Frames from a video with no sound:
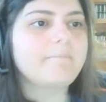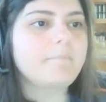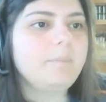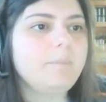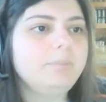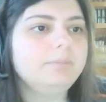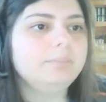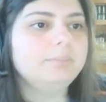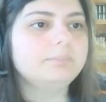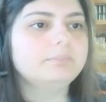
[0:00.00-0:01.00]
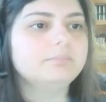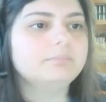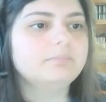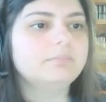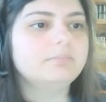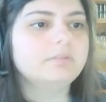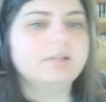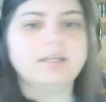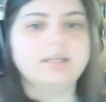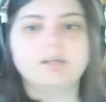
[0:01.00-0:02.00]
Boop, boop.
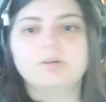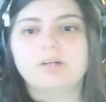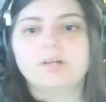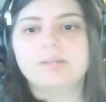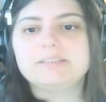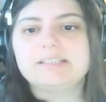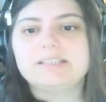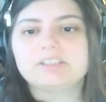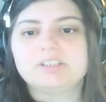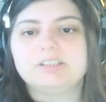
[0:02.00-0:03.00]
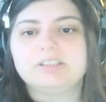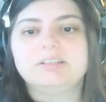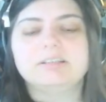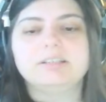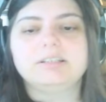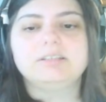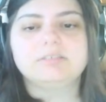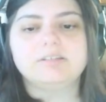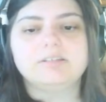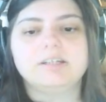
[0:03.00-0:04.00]
And go to comment section and delete
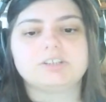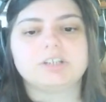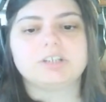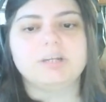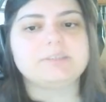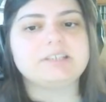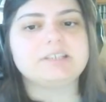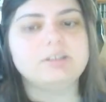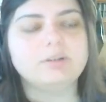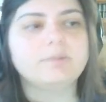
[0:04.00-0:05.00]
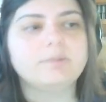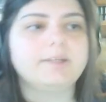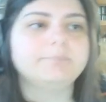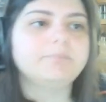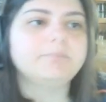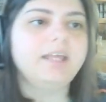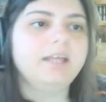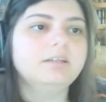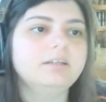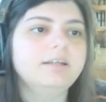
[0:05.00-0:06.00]
the extra comments that you don't need.
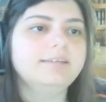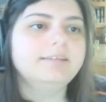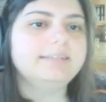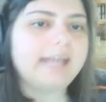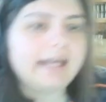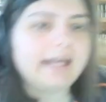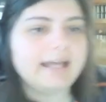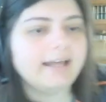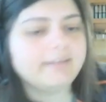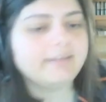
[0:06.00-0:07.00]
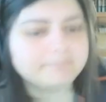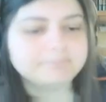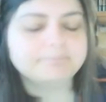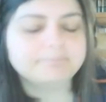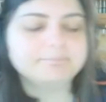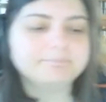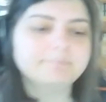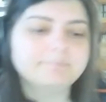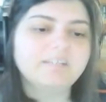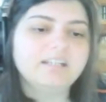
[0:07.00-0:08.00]
And ta-da!
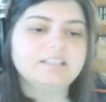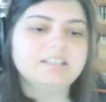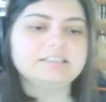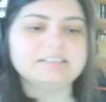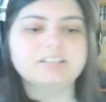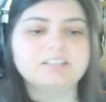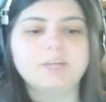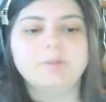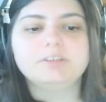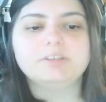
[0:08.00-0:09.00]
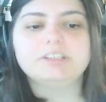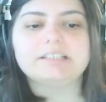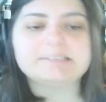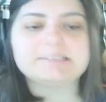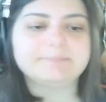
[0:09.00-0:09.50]
Still top only dress.